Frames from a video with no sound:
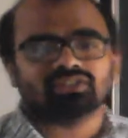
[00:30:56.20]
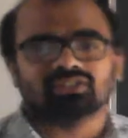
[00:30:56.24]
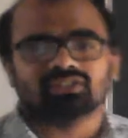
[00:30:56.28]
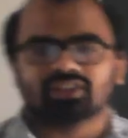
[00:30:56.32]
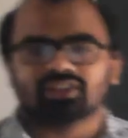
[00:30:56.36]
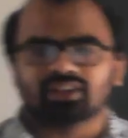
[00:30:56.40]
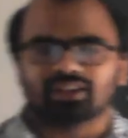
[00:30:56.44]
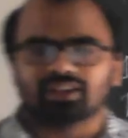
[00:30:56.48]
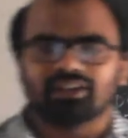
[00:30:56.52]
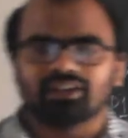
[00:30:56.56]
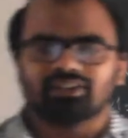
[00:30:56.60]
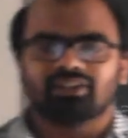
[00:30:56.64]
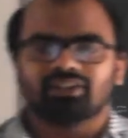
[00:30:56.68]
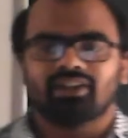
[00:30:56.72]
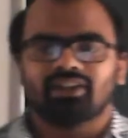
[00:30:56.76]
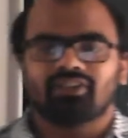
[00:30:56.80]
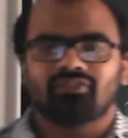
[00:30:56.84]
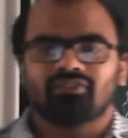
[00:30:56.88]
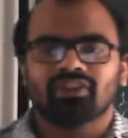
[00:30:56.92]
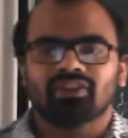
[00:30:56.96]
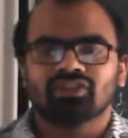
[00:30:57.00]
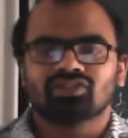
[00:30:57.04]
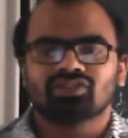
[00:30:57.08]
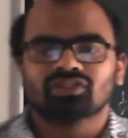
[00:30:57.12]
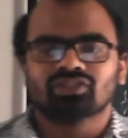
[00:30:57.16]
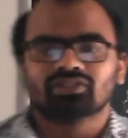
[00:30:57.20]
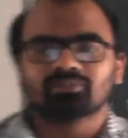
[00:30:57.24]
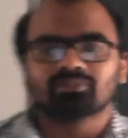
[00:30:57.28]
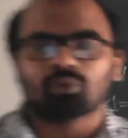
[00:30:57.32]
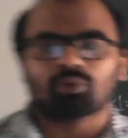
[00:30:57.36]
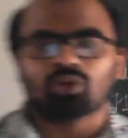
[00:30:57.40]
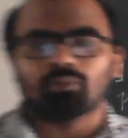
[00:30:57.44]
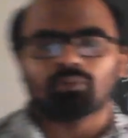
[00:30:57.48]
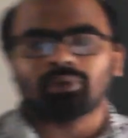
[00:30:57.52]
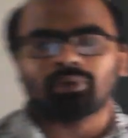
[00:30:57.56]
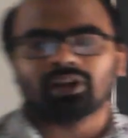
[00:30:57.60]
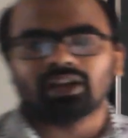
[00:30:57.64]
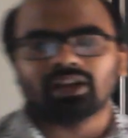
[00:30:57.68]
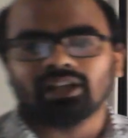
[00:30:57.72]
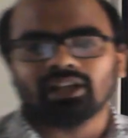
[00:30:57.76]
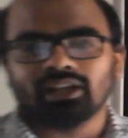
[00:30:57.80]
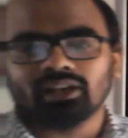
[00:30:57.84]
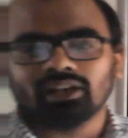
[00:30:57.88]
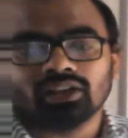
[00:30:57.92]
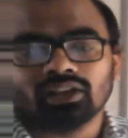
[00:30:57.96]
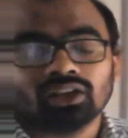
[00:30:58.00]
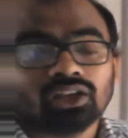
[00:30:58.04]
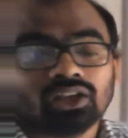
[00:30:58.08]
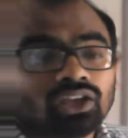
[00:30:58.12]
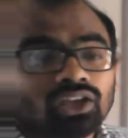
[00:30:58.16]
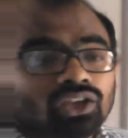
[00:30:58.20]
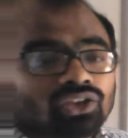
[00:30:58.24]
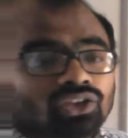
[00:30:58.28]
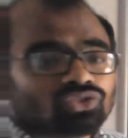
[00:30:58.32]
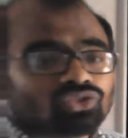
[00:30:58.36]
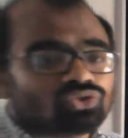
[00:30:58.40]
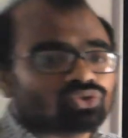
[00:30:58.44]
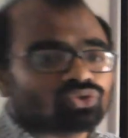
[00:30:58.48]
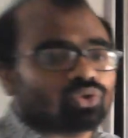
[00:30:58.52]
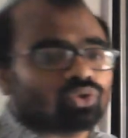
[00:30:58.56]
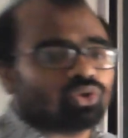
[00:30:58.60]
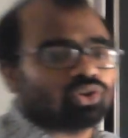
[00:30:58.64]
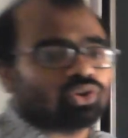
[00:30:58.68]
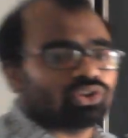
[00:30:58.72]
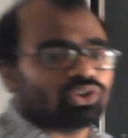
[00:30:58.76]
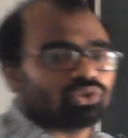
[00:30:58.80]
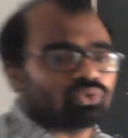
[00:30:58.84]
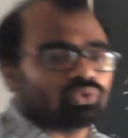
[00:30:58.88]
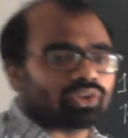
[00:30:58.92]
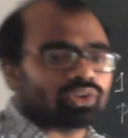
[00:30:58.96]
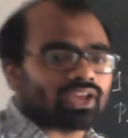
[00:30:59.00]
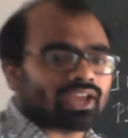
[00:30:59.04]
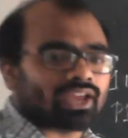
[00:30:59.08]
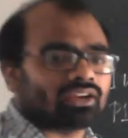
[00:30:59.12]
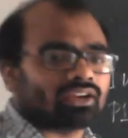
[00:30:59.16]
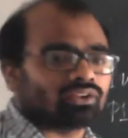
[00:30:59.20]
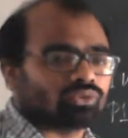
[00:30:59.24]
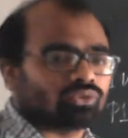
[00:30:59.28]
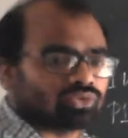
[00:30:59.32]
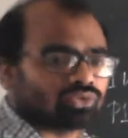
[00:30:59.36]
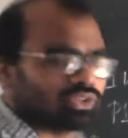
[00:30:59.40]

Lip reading: Read the definitions properly so you can know.